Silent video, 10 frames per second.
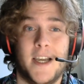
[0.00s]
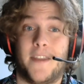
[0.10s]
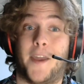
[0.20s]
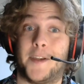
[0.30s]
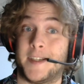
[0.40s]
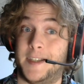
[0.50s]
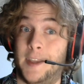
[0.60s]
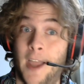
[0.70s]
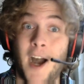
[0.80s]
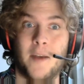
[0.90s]
That does
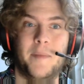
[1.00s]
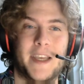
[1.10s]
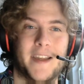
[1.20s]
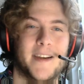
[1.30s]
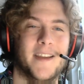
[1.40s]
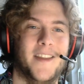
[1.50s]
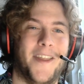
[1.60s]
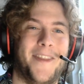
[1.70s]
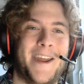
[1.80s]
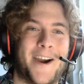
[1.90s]
not mean
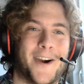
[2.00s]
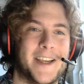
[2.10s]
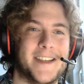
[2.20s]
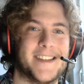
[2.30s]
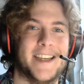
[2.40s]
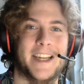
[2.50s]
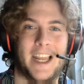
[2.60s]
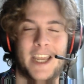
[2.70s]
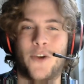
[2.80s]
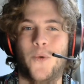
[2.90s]
that there is an
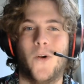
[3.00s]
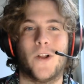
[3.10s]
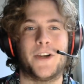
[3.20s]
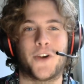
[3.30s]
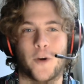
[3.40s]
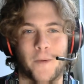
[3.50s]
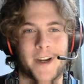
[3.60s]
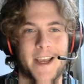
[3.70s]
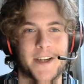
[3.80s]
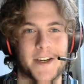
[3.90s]
equal
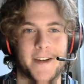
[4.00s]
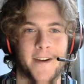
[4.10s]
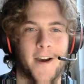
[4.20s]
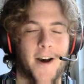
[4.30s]
interpretation